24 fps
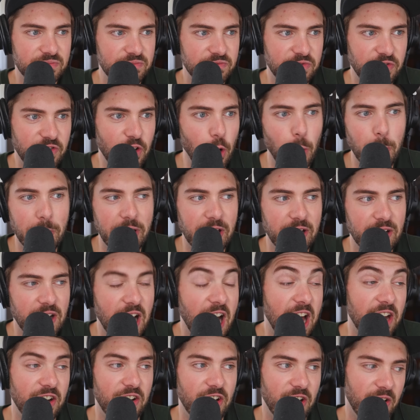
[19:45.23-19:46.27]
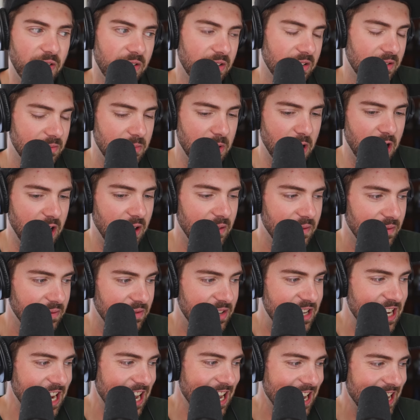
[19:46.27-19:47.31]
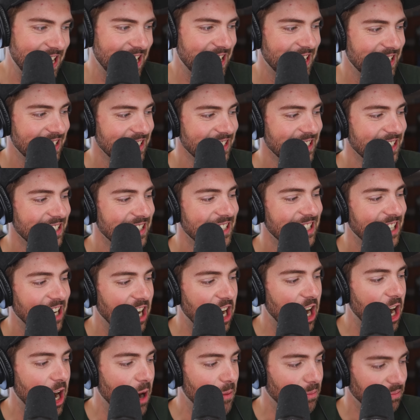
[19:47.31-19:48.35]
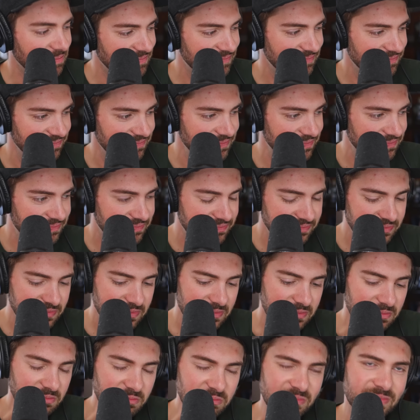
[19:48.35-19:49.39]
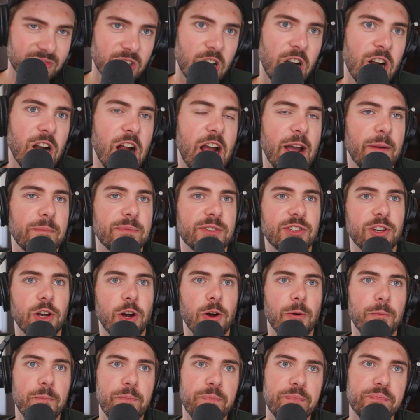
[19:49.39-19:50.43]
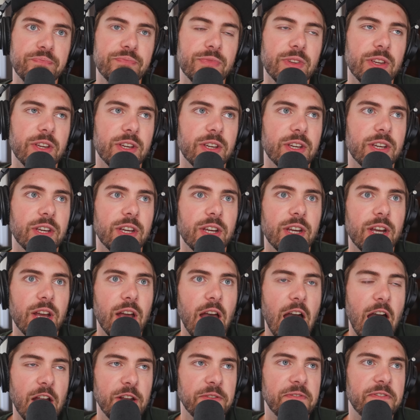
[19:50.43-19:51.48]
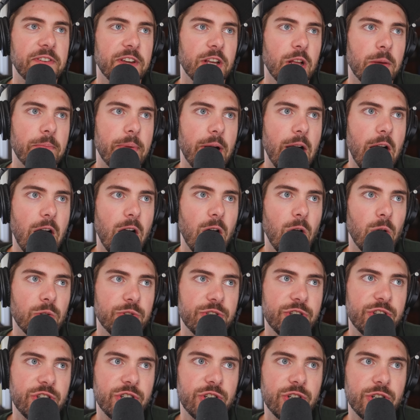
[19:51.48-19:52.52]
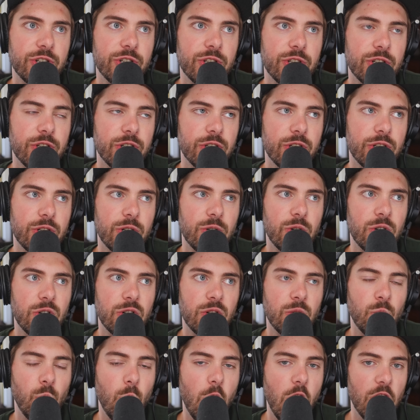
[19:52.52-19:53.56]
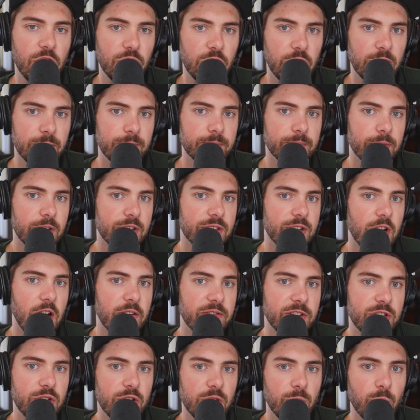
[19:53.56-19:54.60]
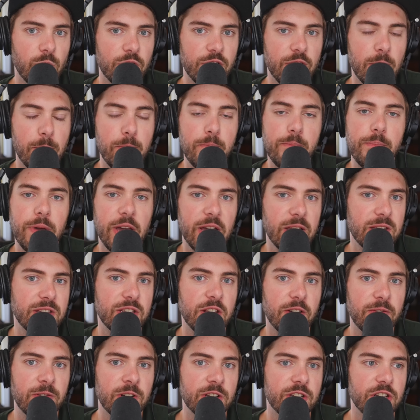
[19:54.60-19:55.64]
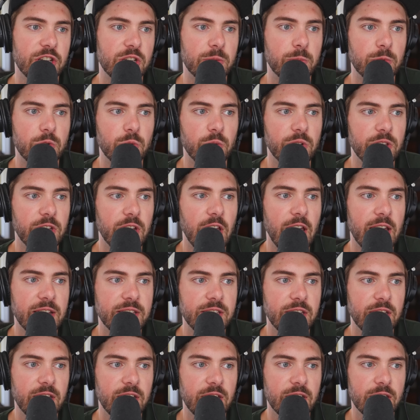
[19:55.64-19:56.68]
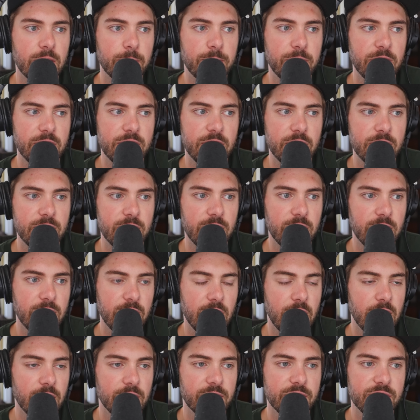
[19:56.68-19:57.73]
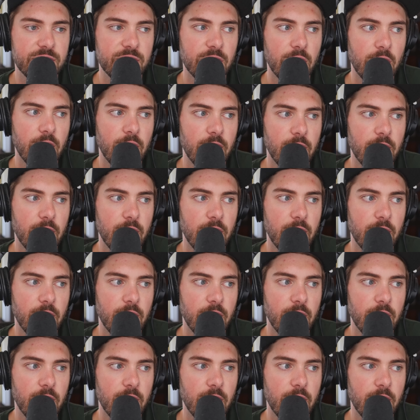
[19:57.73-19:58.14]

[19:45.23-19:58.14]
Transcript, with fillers: filming. I don't know, but all right, so How do you feel about water? Because obviously one of the biggest differences between the AT and the PCT is